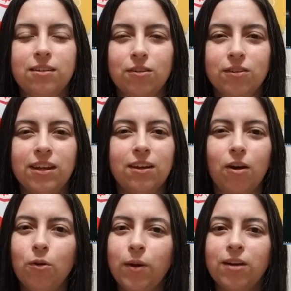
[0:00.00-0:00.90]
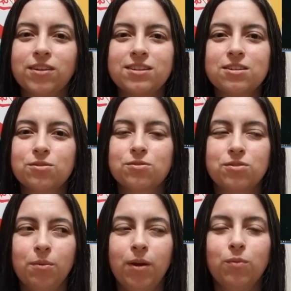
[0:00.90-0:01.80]
You're like, oh wow,
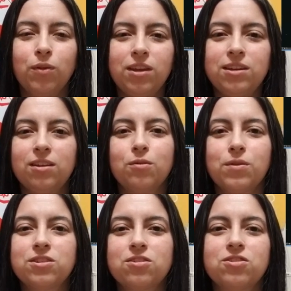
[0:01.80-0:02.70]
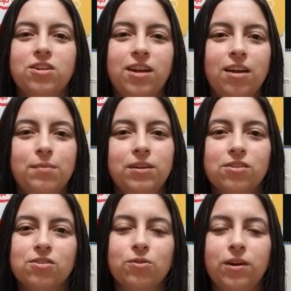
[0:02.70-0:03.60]
somebody really did their research on how to make
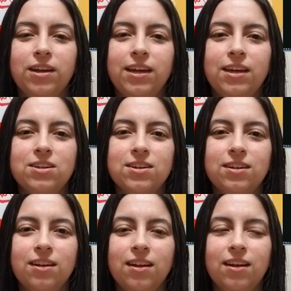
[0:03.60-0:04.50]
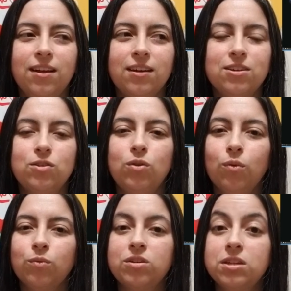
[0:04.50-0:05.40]
the story engaging. Because you
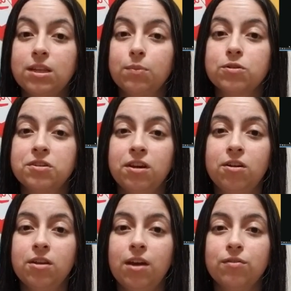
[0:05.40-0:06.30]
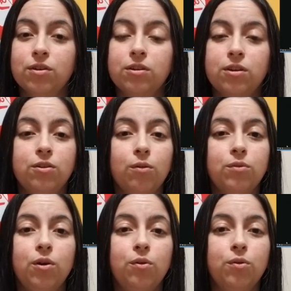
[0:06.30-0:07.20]
don't see the person at all ever. You
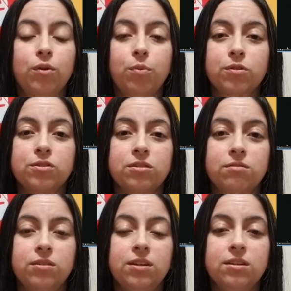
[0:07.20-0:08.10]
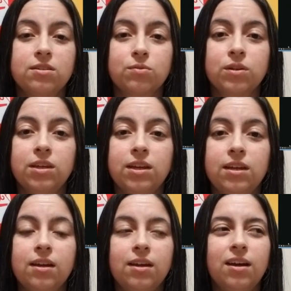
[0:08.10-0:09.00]
don't know who the person is
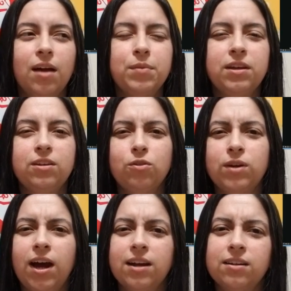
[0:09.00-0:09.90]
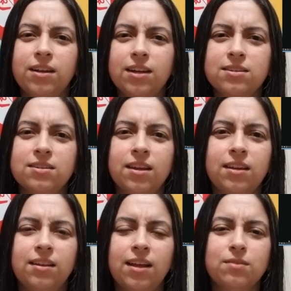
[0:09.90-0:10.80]
really. I mean, you kind of guess
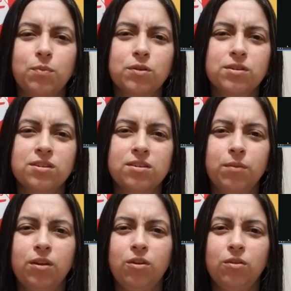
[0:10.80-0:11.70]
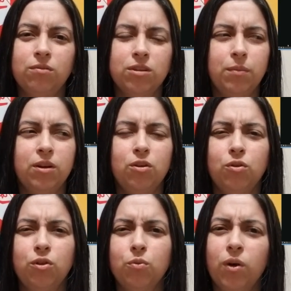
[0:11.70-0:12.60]
that that person is somebody
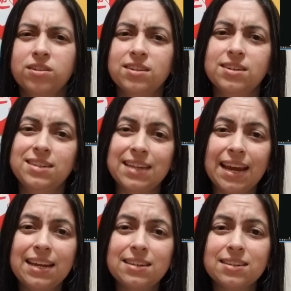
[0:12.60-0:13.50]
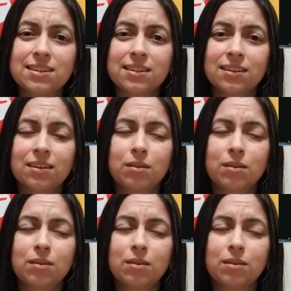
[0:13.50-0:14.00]
who you want to date,